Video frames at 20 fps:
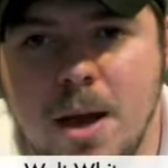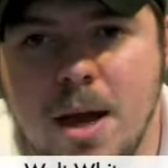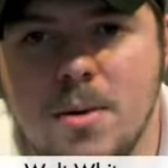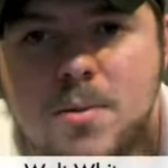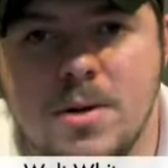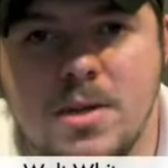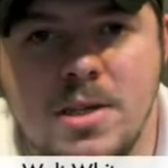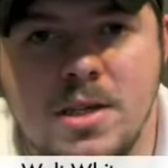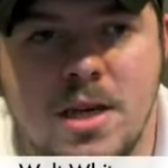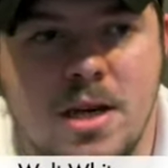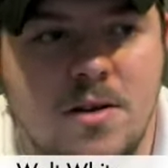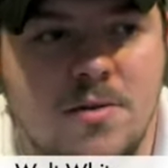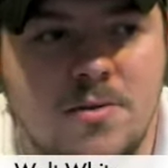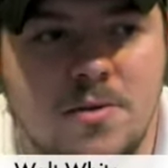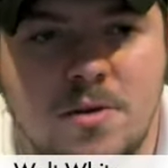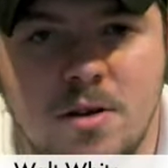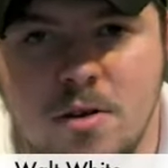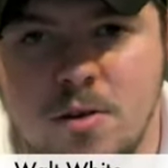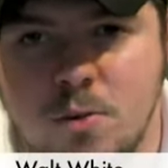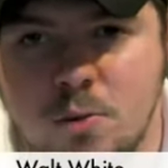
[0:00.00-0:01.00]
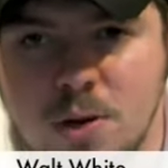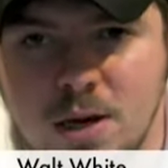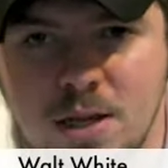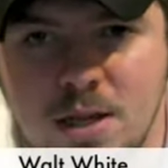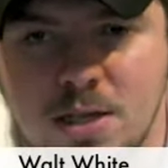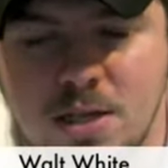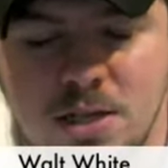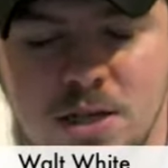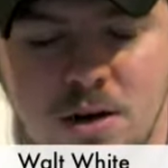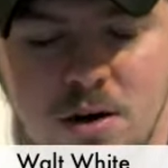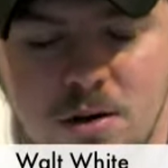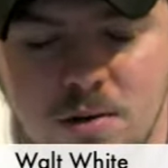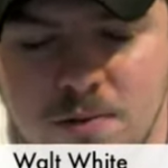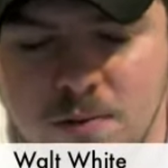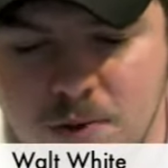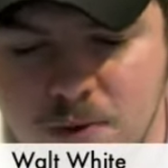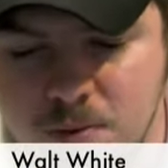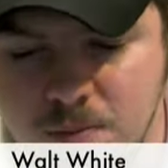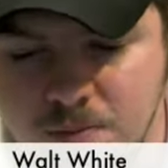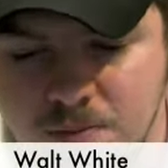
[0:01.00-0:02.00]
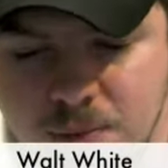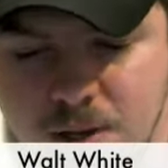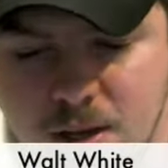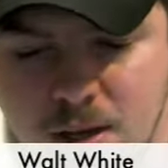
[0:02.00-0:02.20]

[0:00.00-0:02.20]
back once again for another weekly cigar review.